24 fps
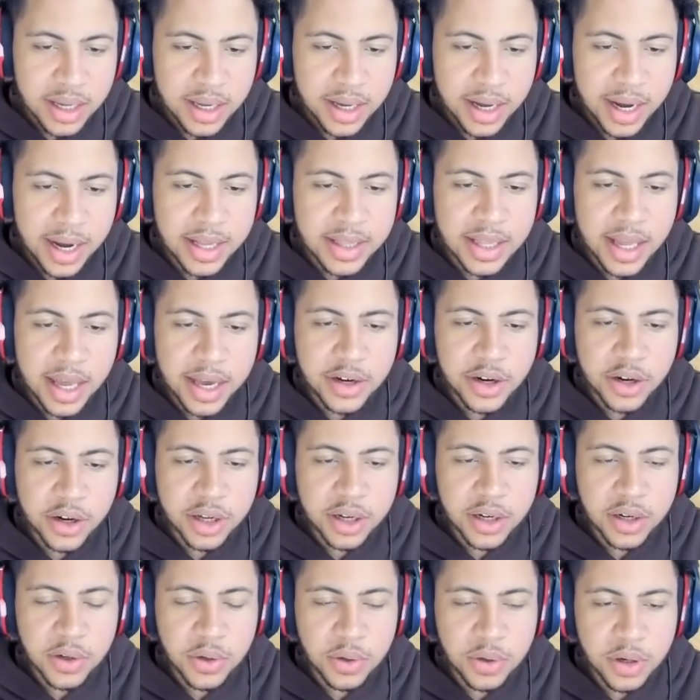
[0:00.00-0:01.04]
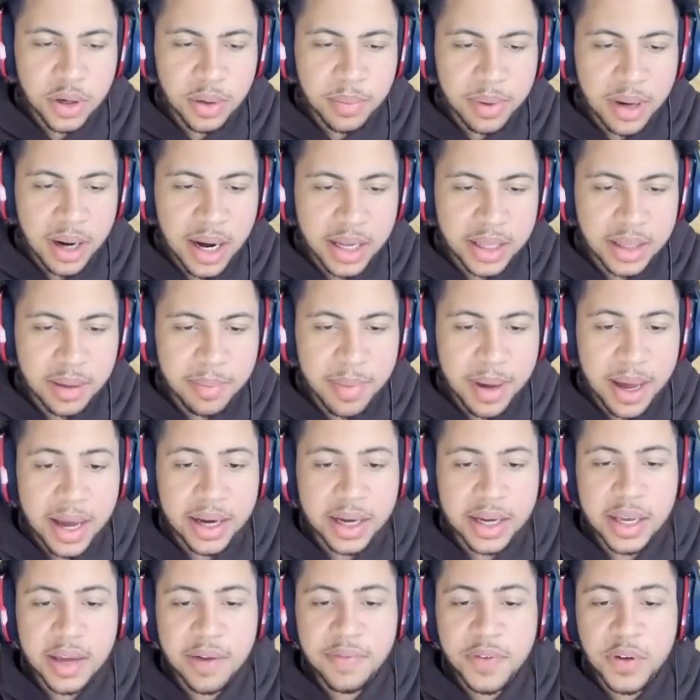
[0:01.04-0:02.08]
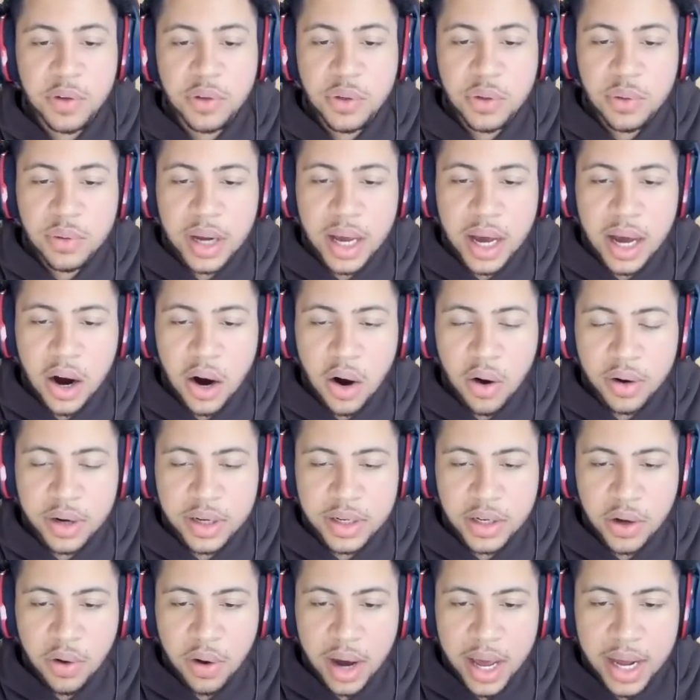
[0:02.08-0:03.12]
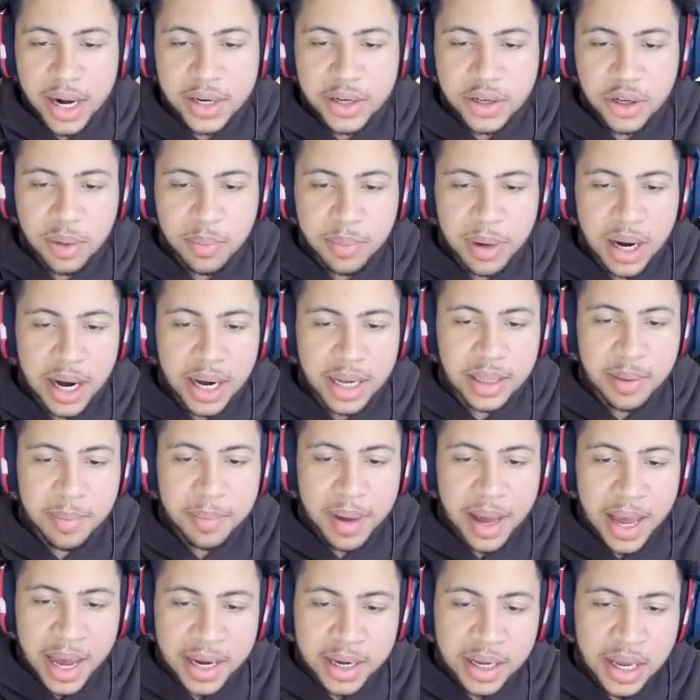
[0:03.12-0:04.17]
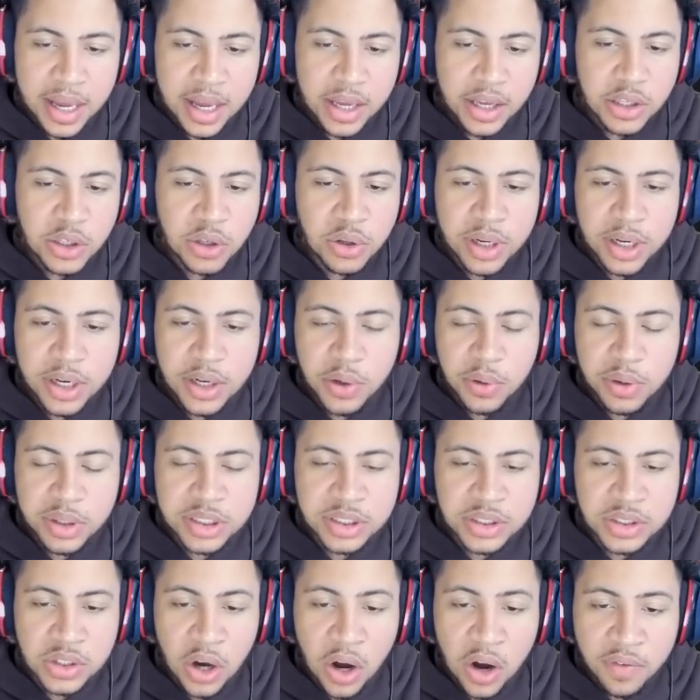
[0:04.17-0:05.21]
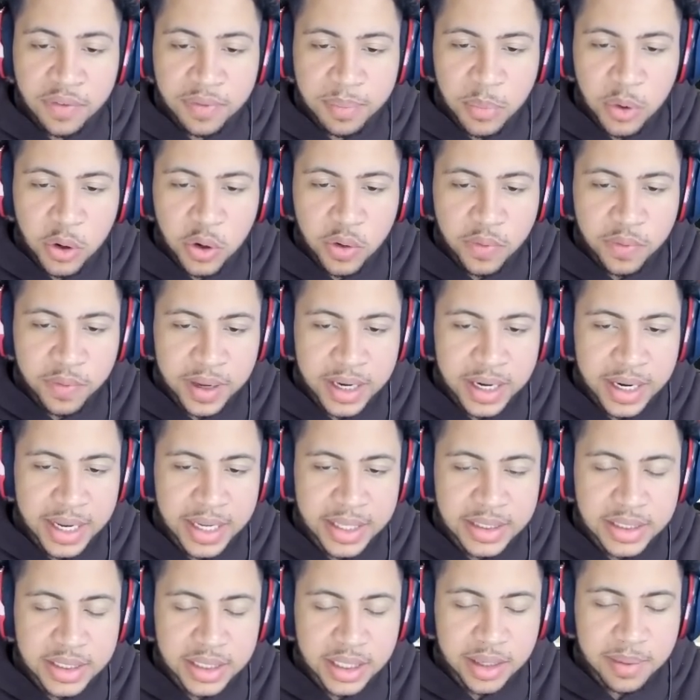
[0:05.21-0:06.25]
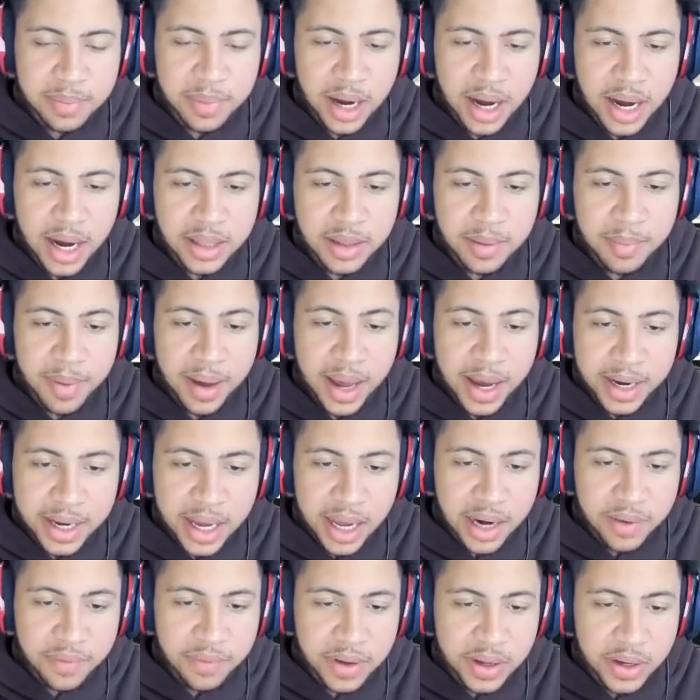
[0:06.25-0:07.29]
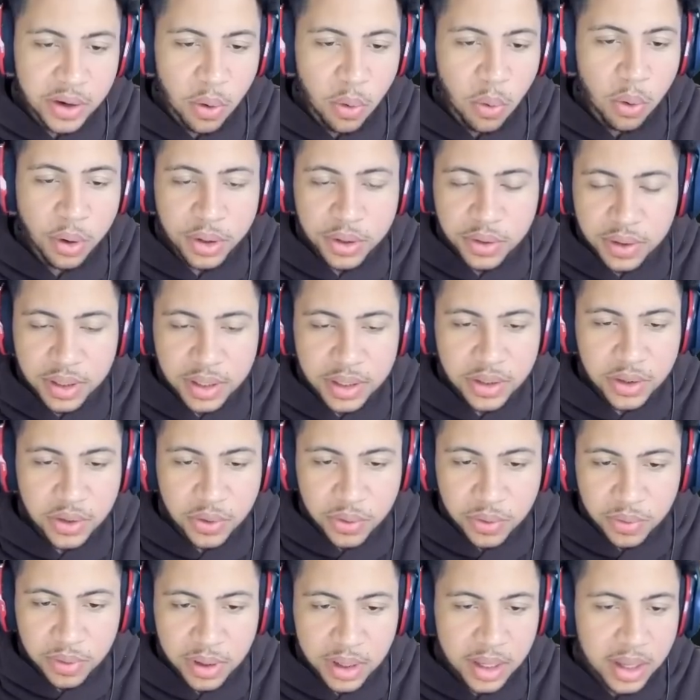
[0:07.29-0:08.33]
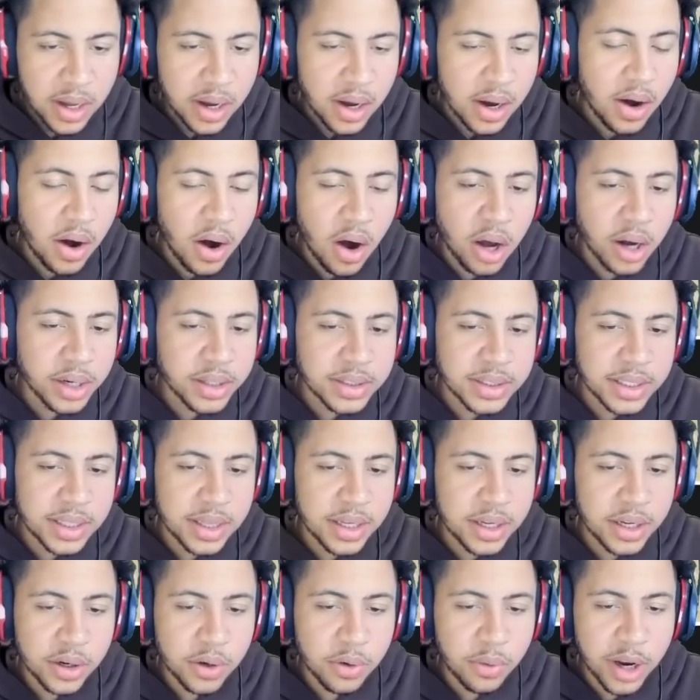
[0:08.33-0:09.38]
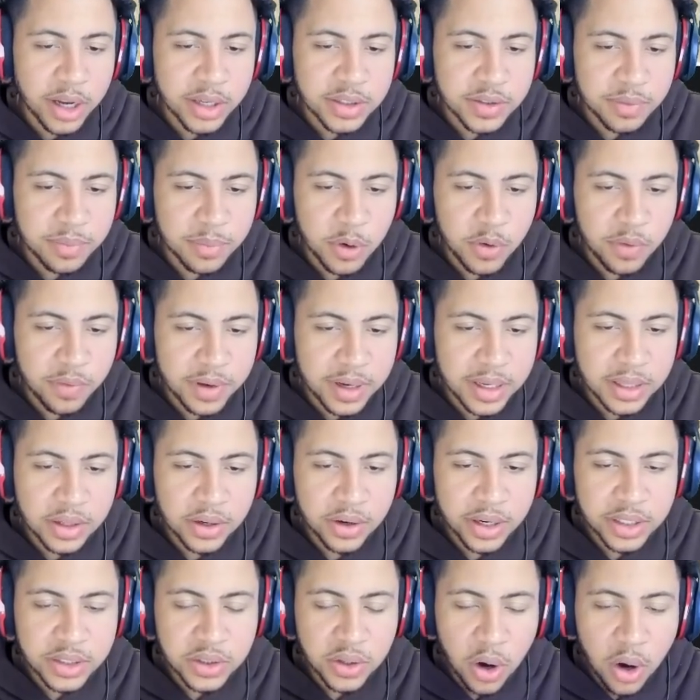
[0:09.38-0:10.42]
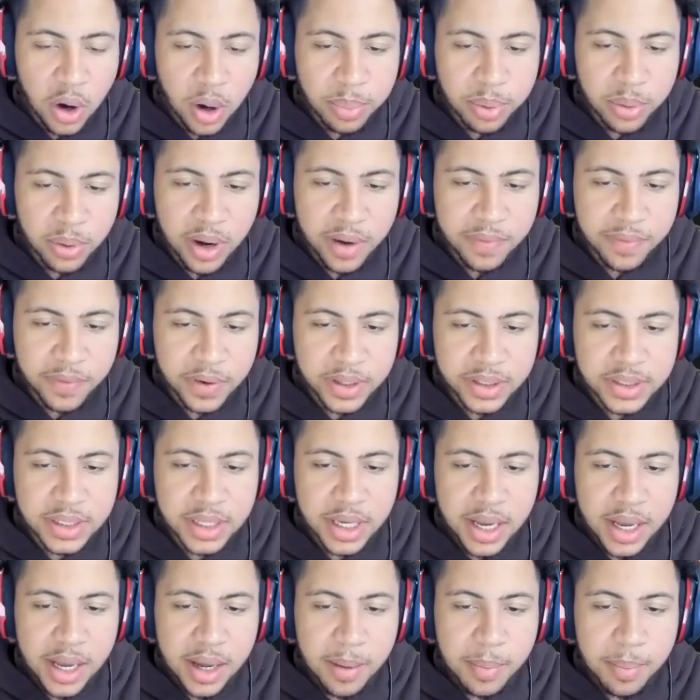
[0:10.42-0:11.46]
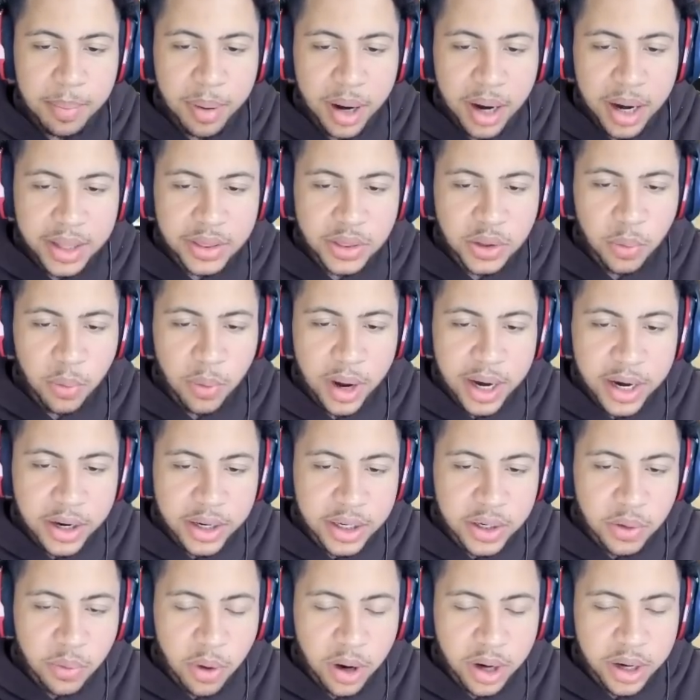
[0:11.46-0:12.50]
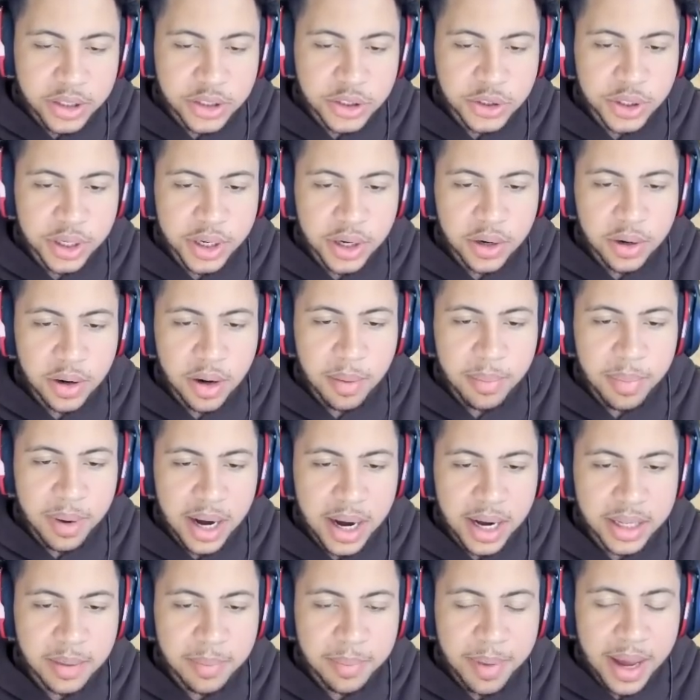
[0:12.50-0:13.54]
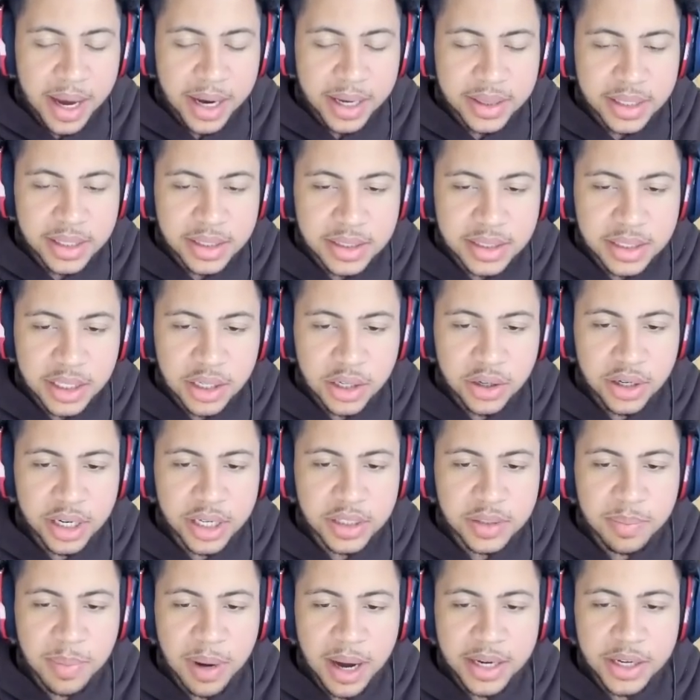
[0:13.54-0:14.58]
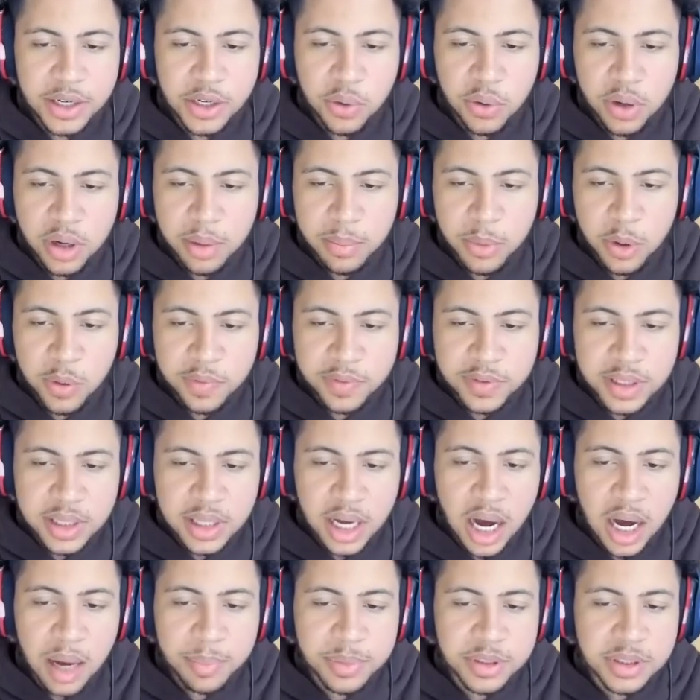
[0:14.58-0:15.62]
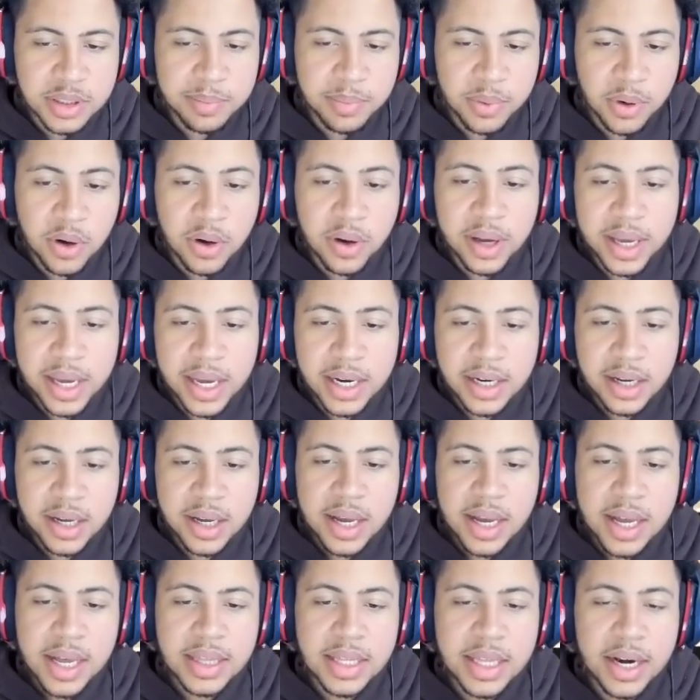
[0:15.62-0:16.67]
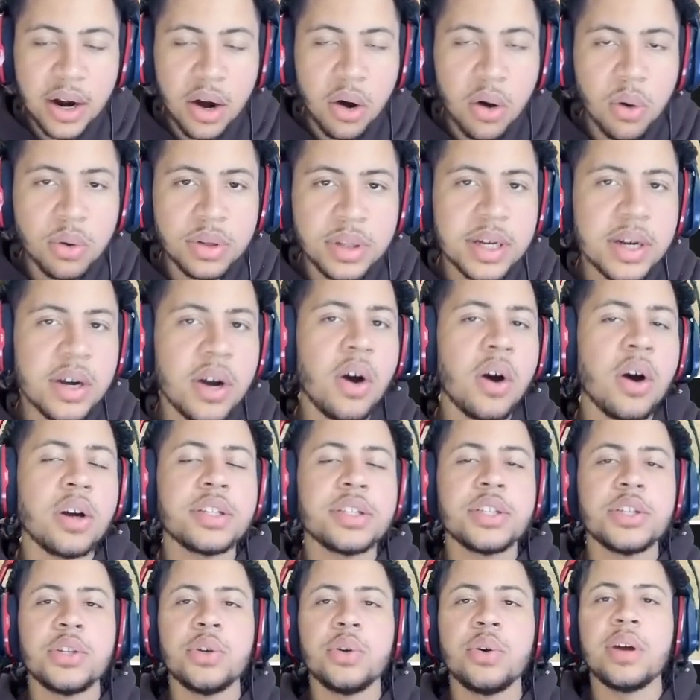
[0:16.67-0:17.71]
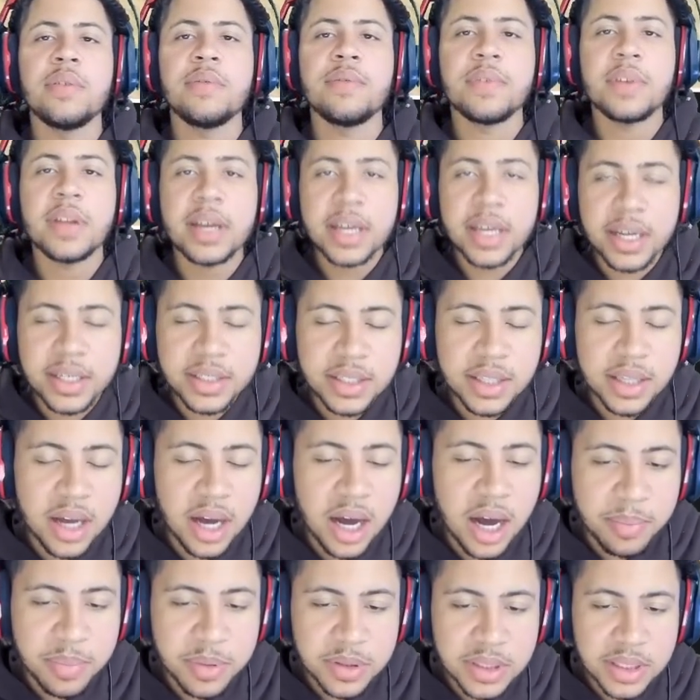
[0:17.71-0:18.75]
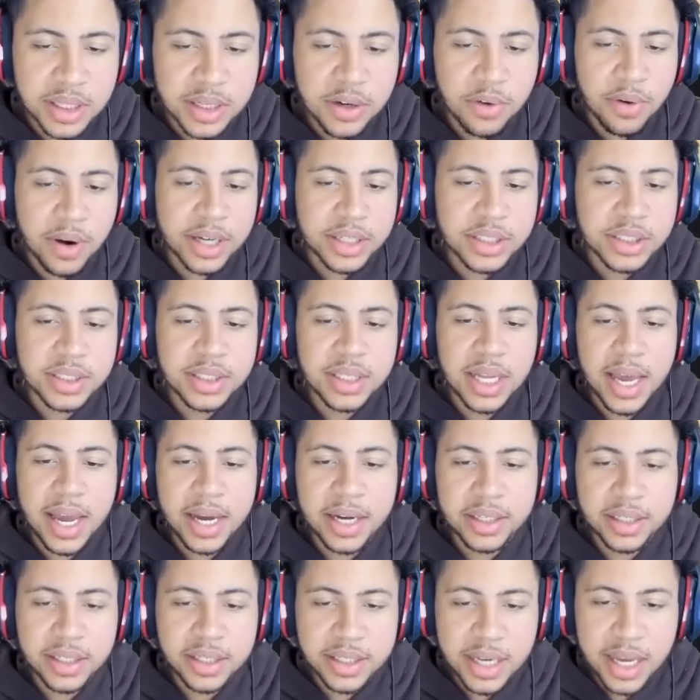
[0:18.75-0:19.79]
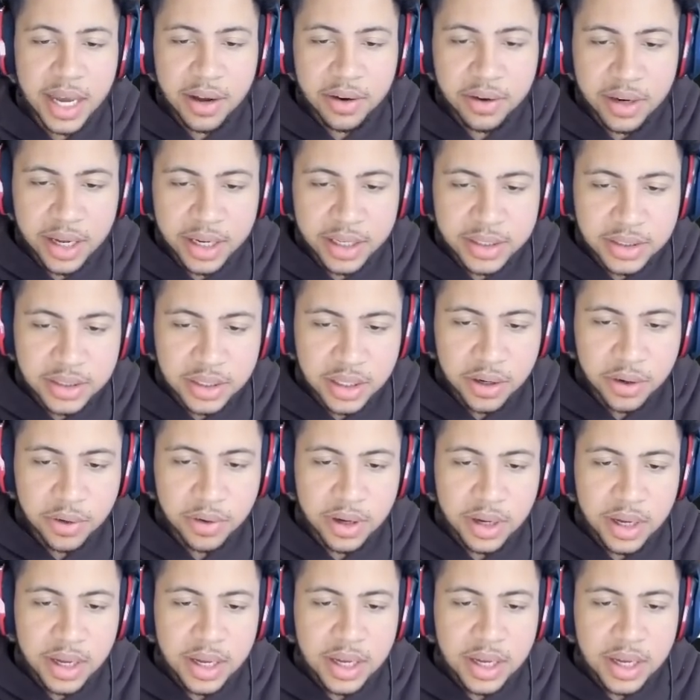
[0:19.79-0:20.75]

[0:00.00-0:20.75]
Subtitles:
And then you're gonna do your behind the back. If you do not already know how to do your behind the back, you can do a soft move and instantly behind the back out of it, or you can do, honestly, the aggressive move either. It's all preference. But the way you're going to want to trigger a behind the back this year is by doing a move to the opposite ball hand, then holding R2 and flicking to the opposite direction diagonally down like so.